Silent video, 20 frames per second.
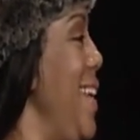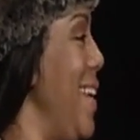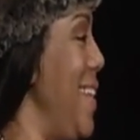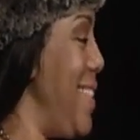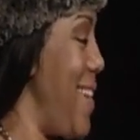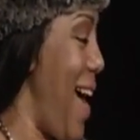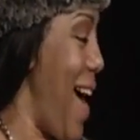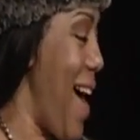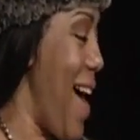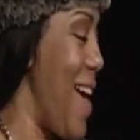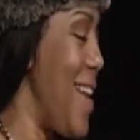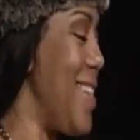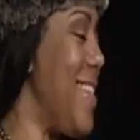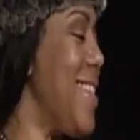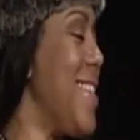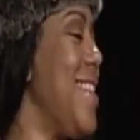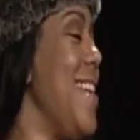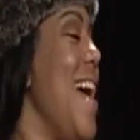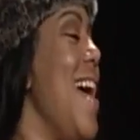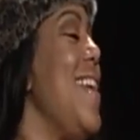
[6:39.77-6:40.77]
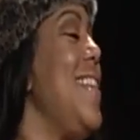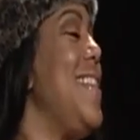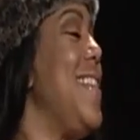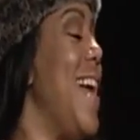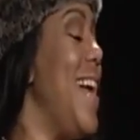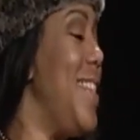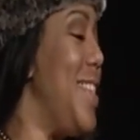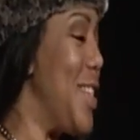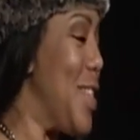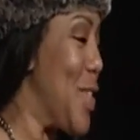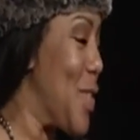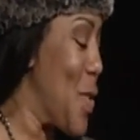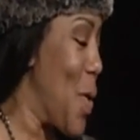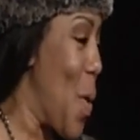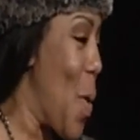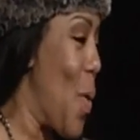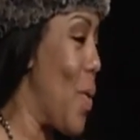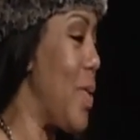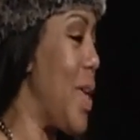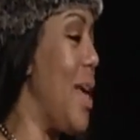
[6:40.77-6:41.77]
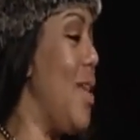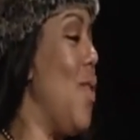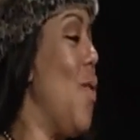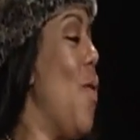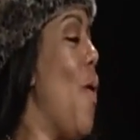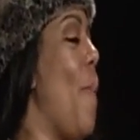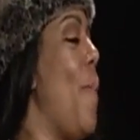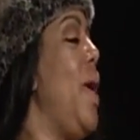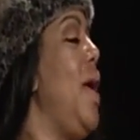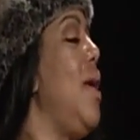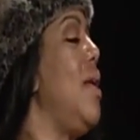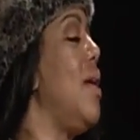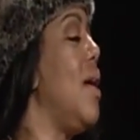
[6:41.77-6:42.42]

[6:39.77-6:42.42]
Yes, they just called me